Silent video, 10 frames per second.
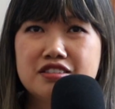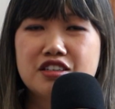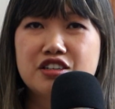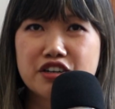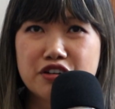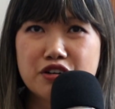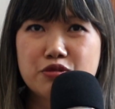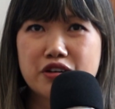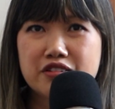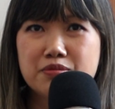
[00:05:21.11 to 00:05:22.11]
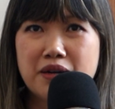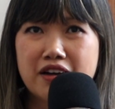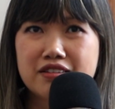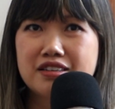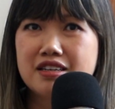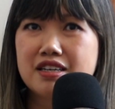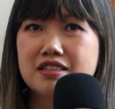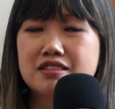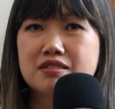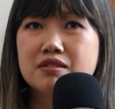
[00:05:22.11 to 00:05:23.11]
The good old word of mouth
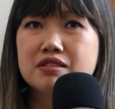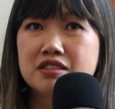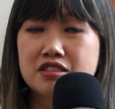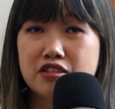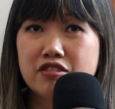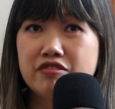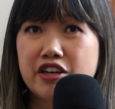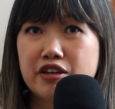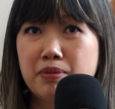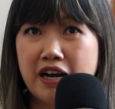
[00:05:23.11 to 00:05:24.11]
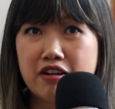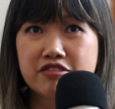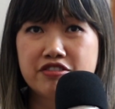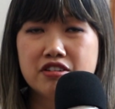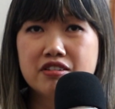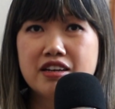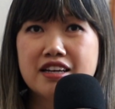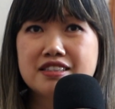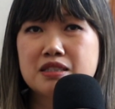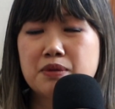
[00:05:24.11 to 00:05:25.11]
is still very powerful
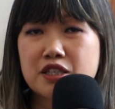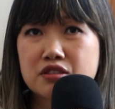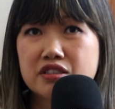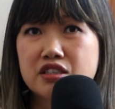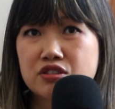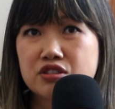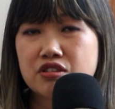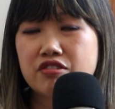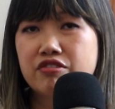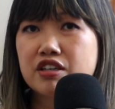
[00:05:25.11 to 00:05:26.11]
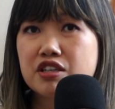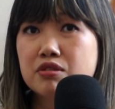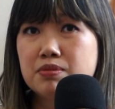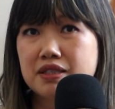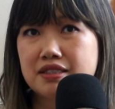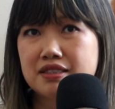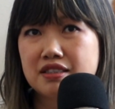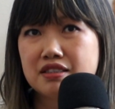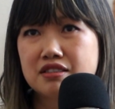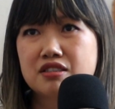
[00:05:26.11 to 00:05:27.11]
and especially crucial for new
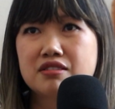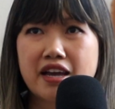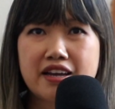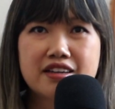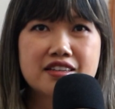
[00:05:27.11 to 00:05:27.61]
businesses to gain